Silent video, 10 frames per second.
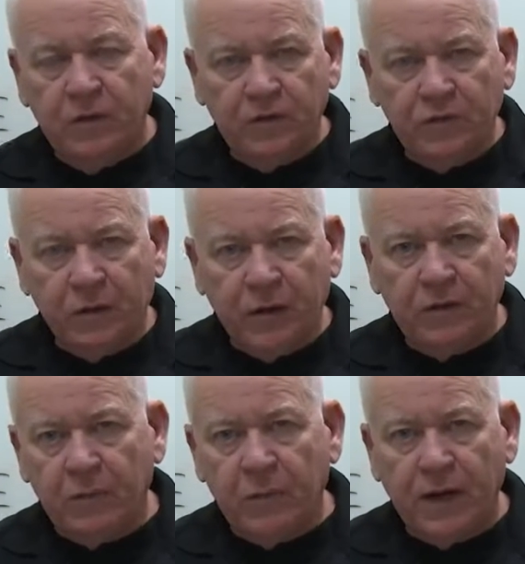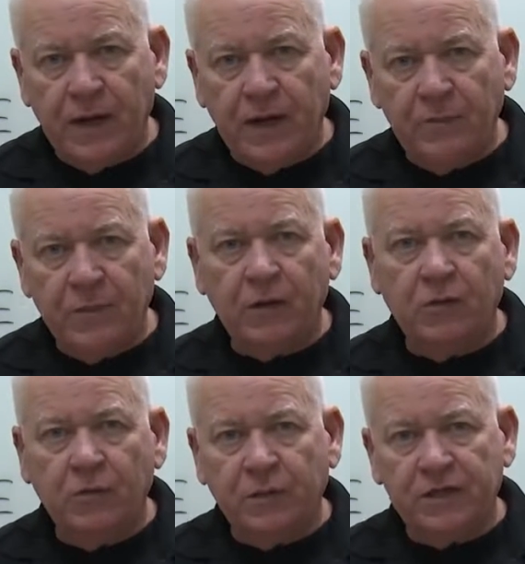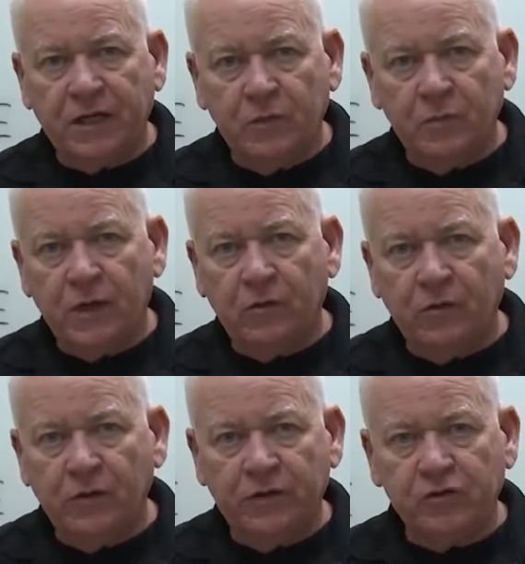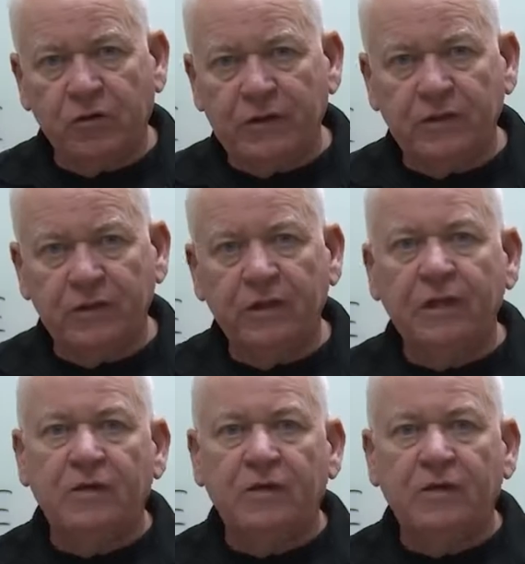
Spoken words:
surrounded by metal, protected metal that's grounded.